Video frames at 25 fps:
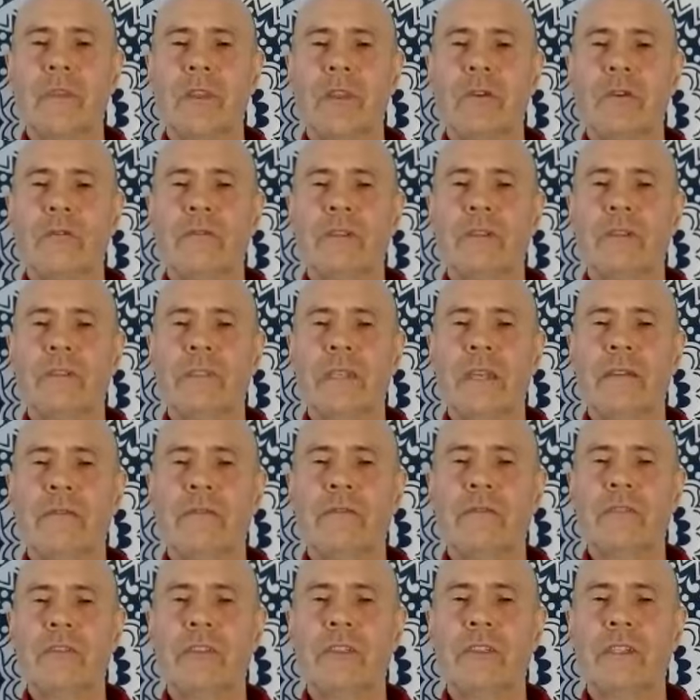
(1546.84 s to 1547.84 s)
Notice
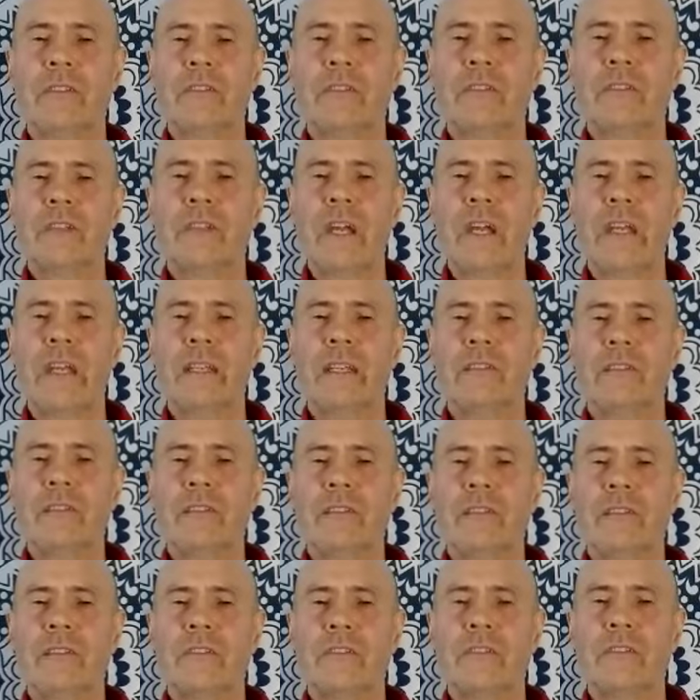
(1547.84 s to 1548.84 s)
everything change.
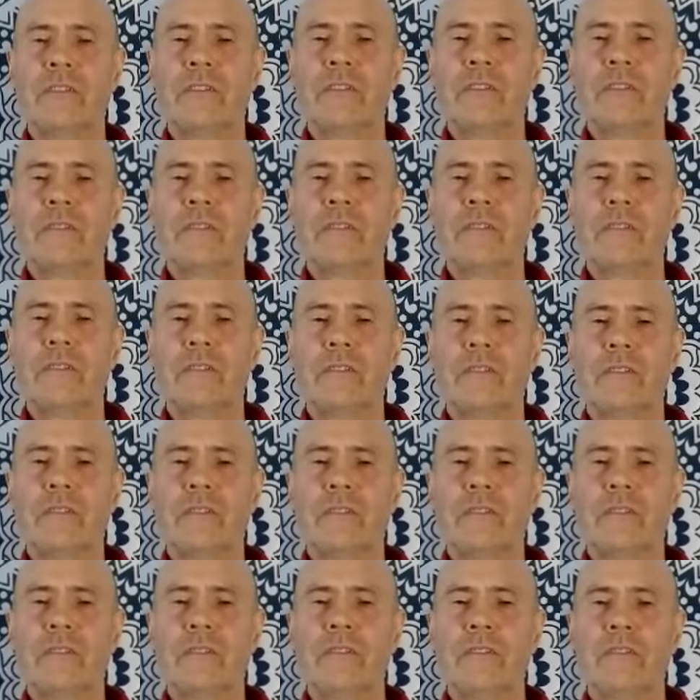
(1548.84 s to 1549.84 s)

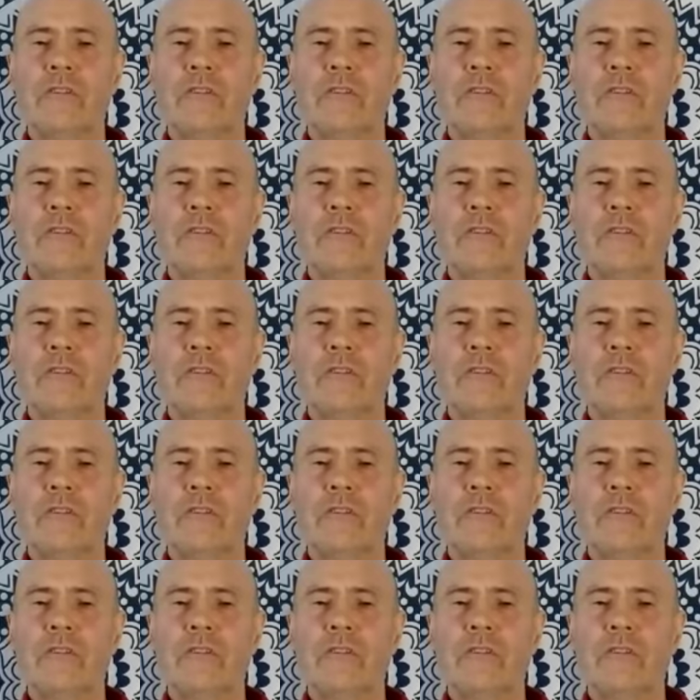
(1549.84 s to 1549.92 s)
And